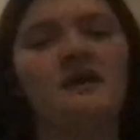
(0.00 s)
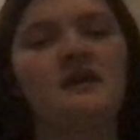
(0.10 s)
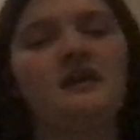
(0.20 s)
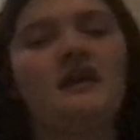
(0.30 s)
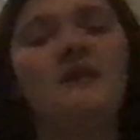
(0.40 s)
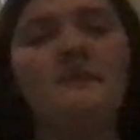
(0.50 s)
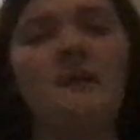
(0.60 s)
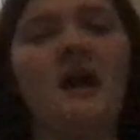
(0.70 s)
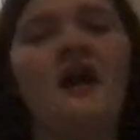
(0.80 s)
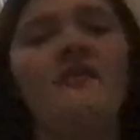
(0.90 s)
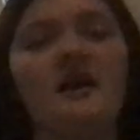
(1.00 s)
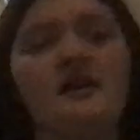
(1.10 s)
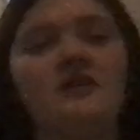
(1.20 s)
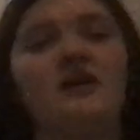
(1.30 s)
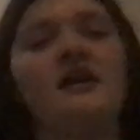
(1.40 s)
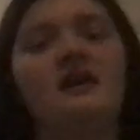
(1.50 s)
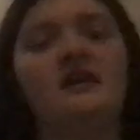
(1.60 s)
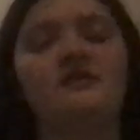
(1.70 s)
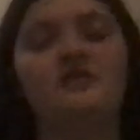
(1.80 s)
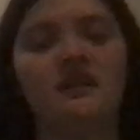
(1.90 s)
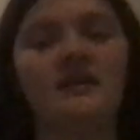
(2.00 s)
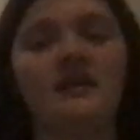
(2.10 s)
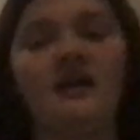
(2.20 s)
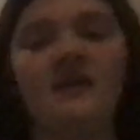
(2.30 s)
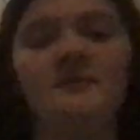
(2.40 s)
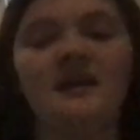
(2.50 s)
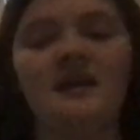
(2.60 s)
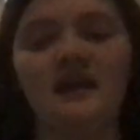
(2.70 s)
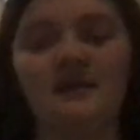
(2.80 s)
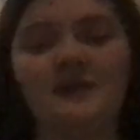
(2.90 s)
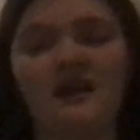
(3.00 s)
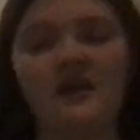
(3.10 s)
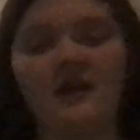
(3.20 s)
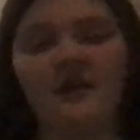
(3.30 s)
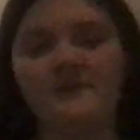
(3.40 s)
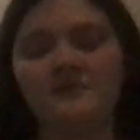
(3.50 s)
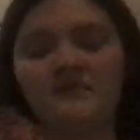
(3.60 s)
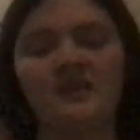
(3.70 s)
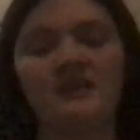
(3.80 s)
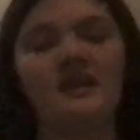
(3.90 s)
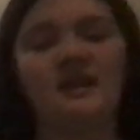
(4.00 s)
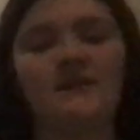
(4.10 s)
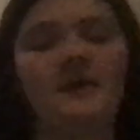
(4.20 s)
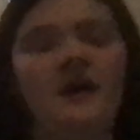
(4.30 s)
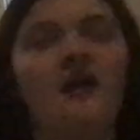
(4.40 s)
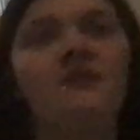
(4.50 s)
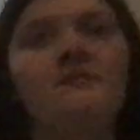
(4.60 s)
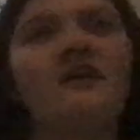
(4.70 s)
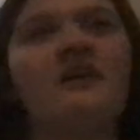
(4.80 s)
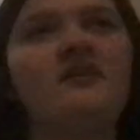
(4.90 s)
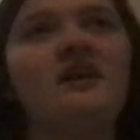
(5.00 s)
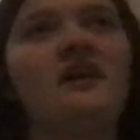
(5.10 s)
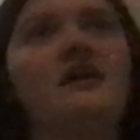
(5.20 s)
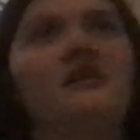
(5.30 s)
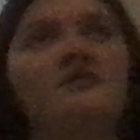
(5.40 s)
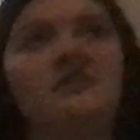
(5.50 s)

Get up out of that grave. Get up, get up, get up. Get up out of my grave.